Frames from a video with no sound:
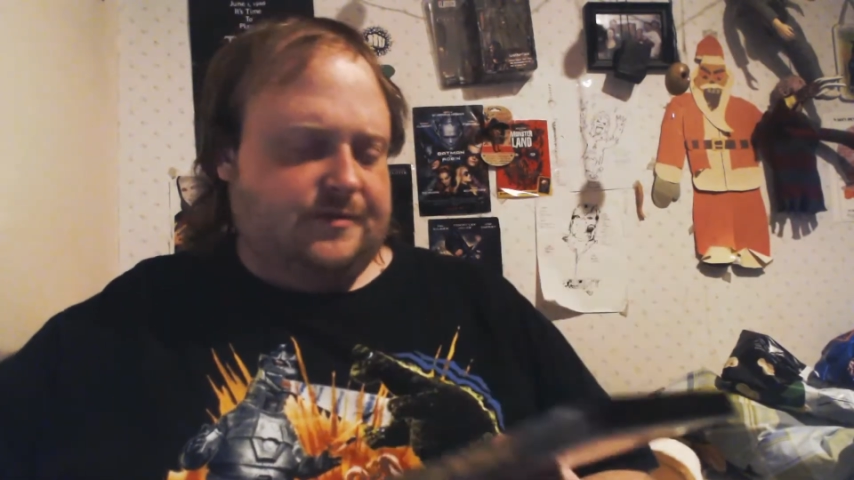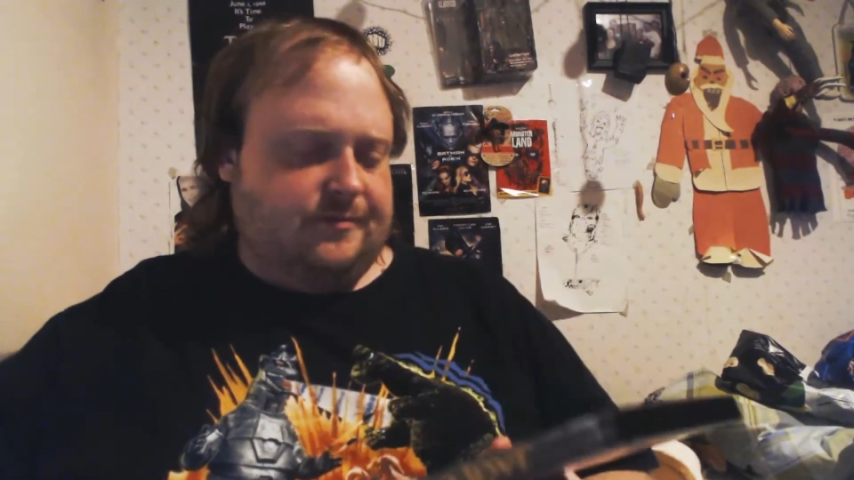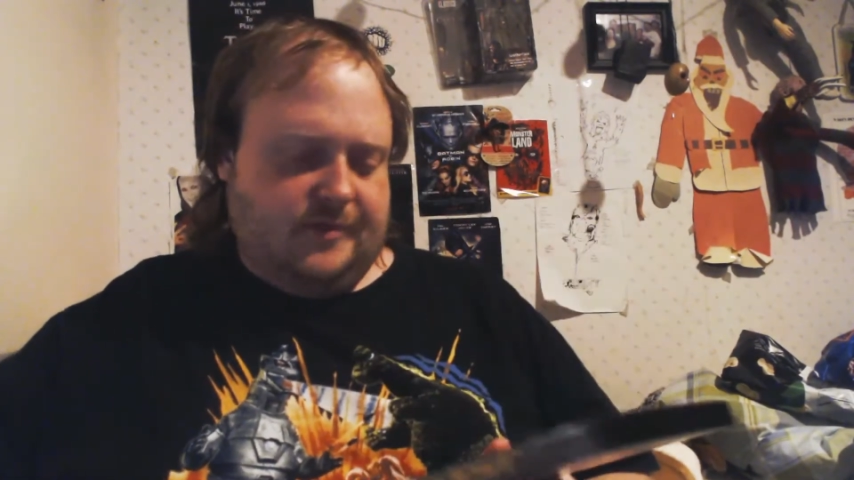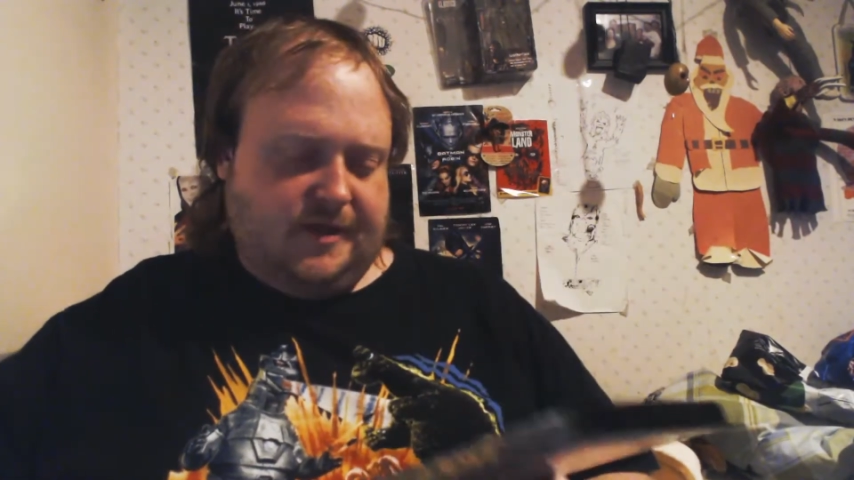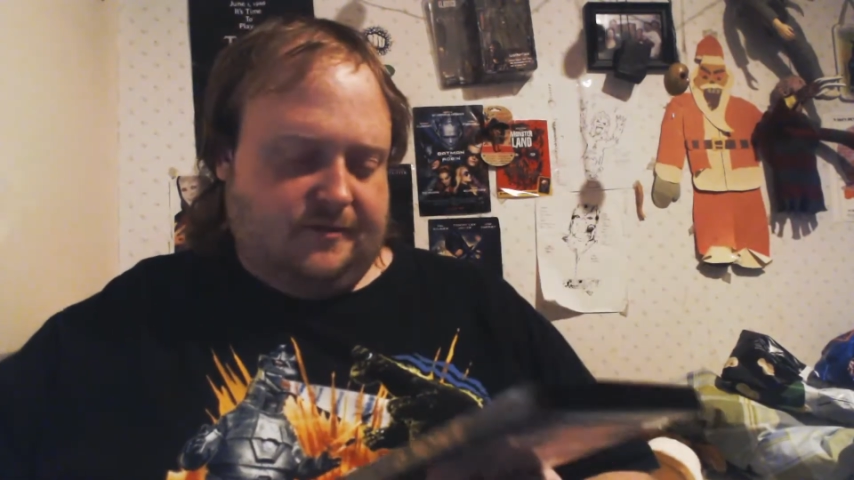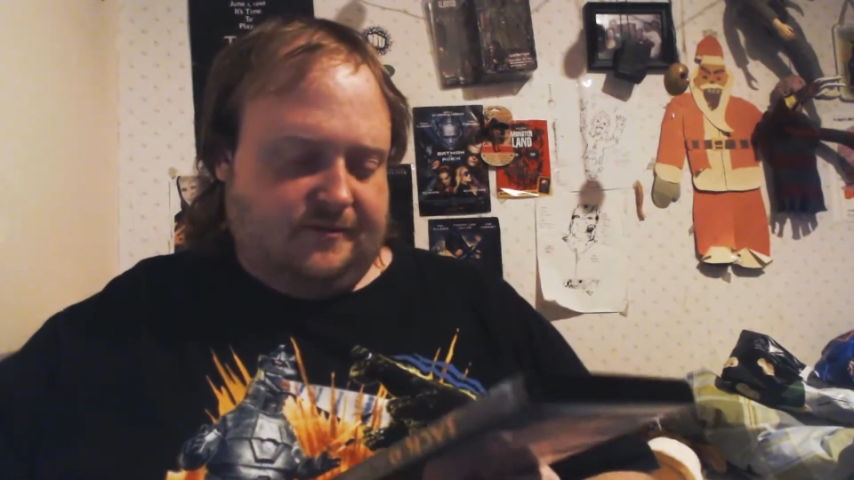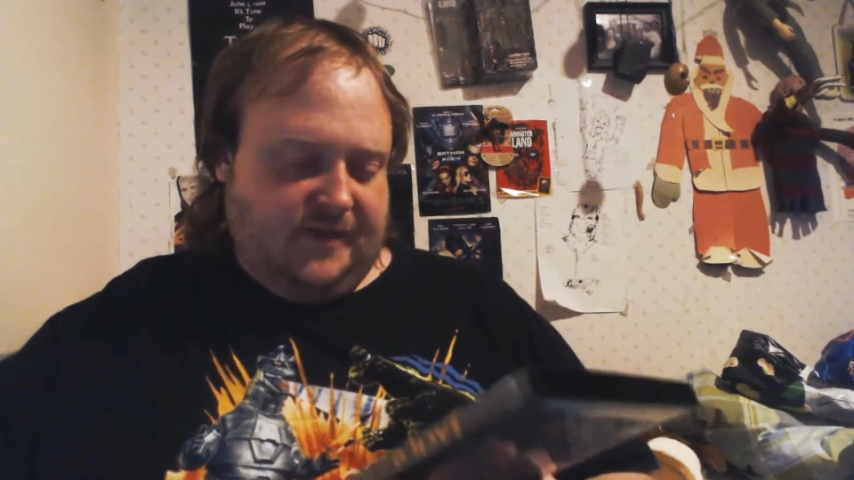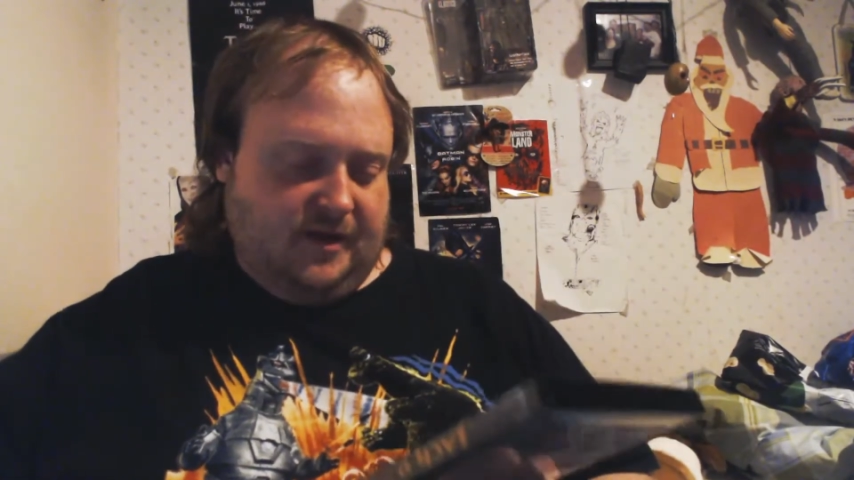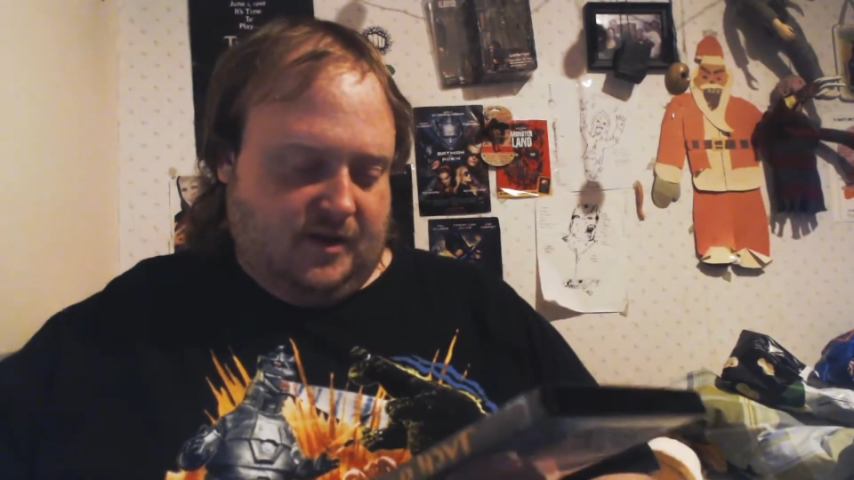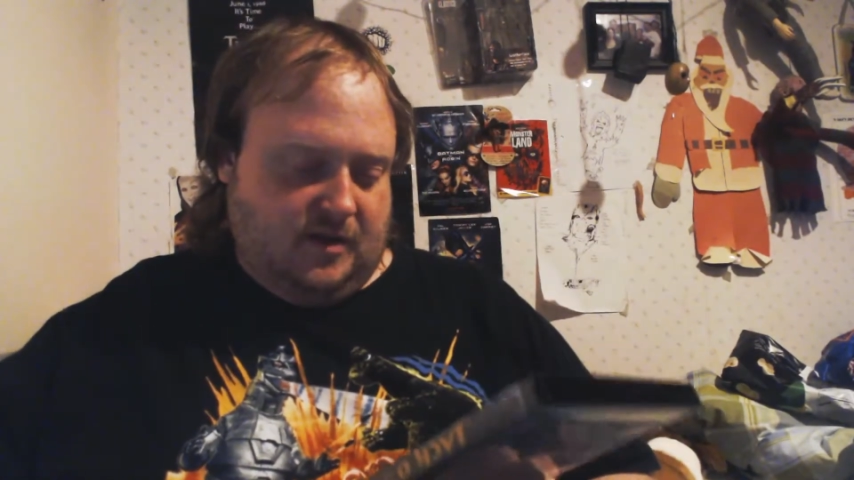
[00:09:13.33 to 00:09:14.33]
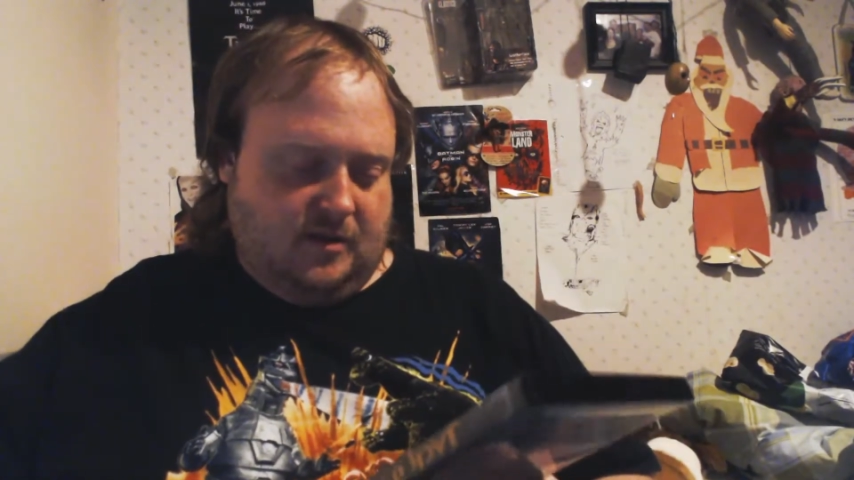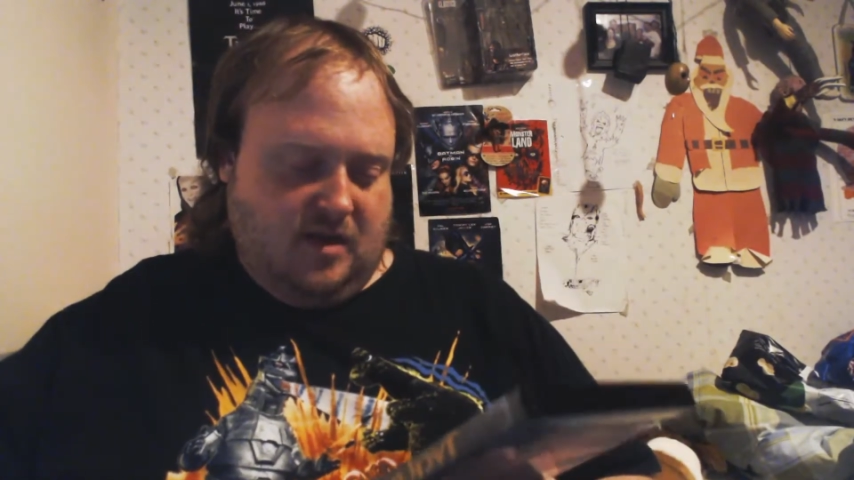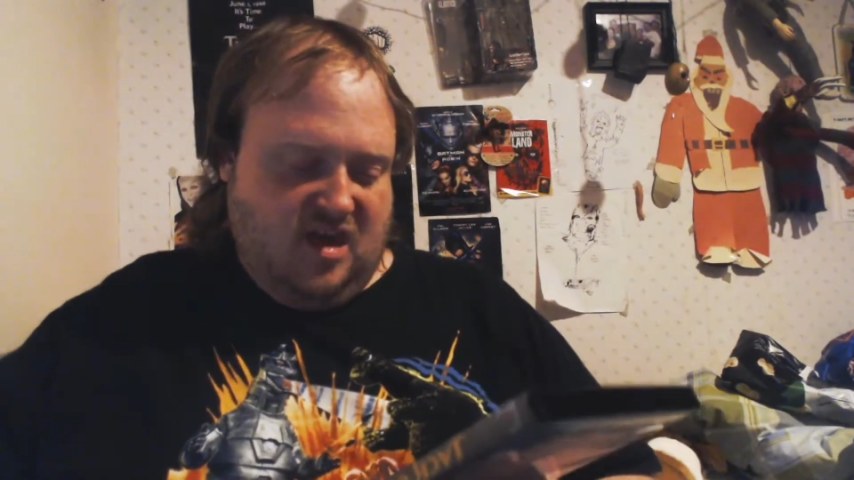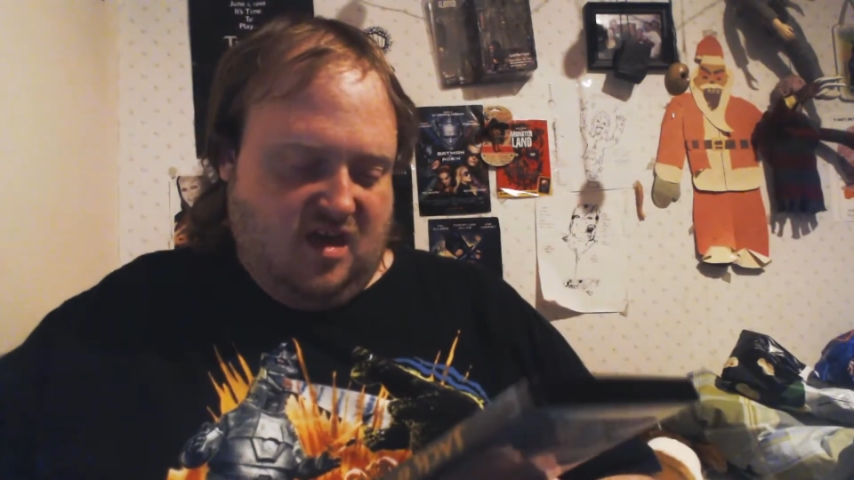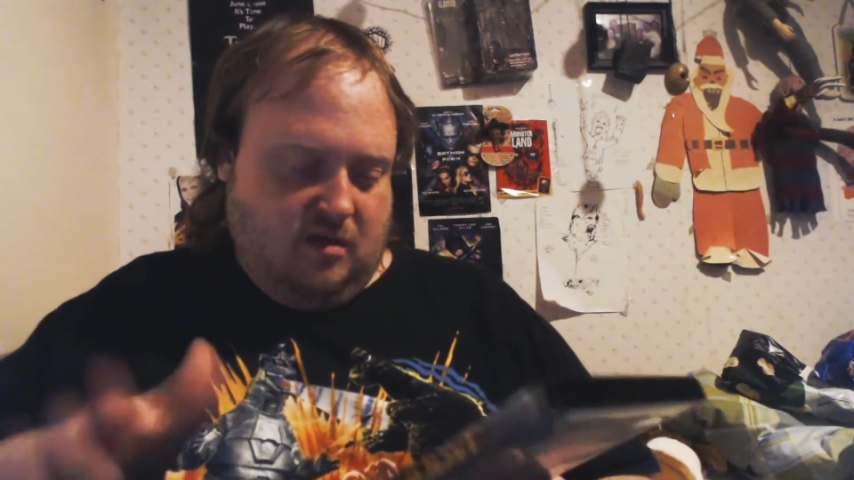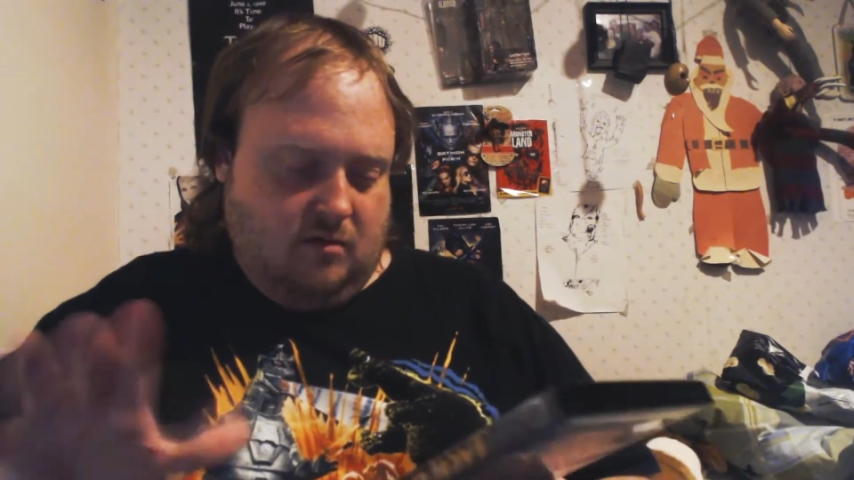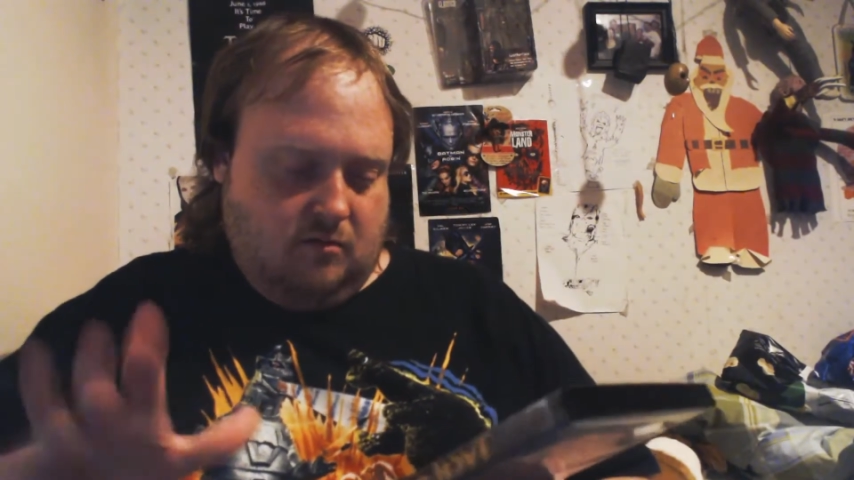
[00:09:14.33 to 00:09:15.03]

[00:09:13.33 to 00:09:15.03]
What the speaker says: I'm just, you know, feeling all